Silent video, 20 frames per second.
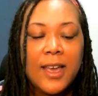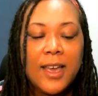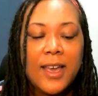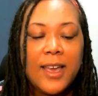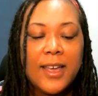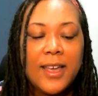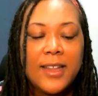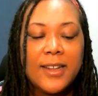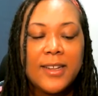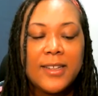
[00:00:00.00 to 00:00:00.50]

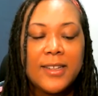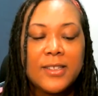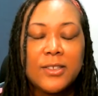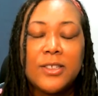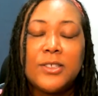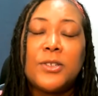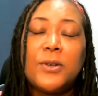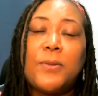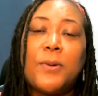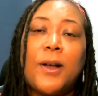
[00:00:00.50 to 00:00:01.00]
and it's our
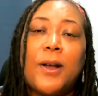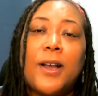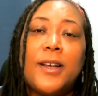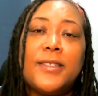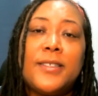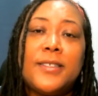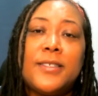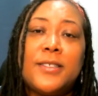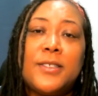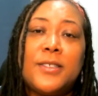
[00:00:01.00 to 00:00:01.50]
central
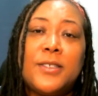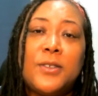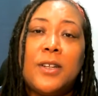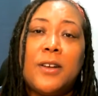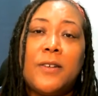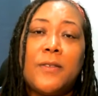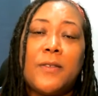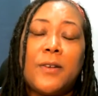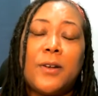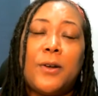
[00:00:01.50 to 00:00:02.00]
processing
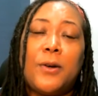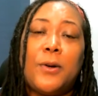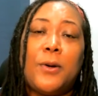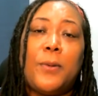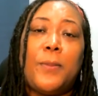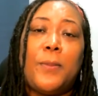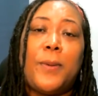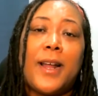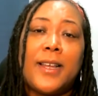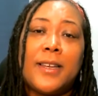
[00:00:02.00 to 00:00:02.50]
unit of our whole
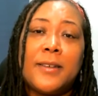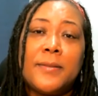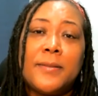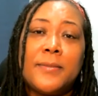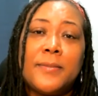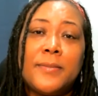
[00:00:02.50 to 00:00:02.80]
body.